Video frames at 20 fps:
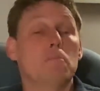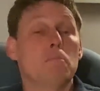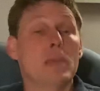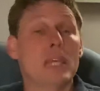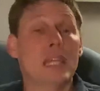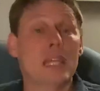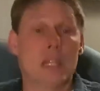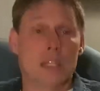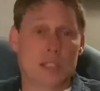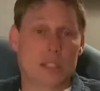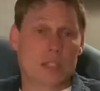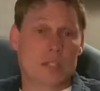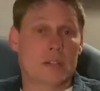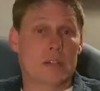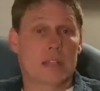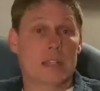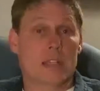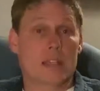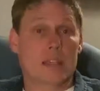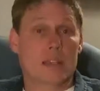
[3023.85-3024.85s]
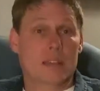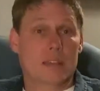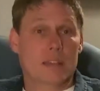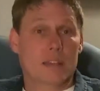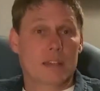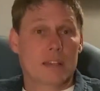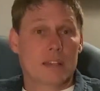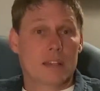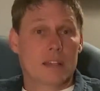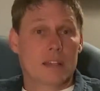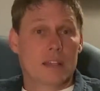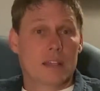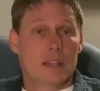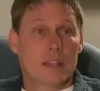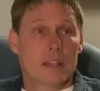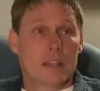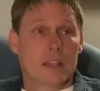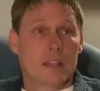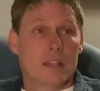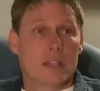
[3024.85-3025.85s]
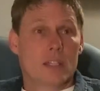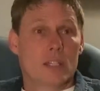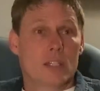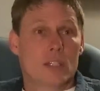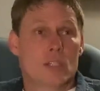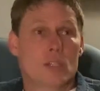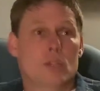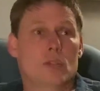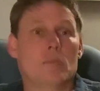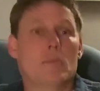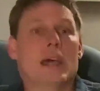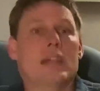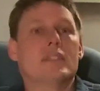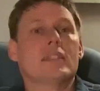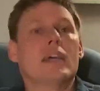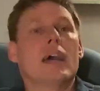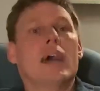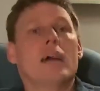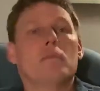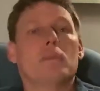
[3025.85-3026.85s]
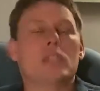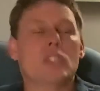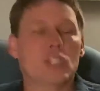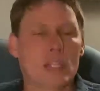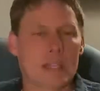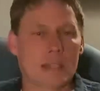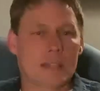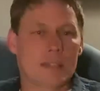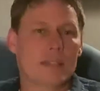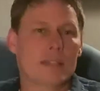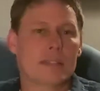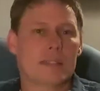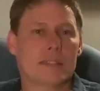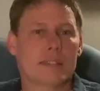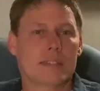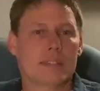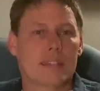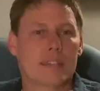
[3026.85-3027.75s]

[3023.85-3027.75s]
ministry to my time with Jesus.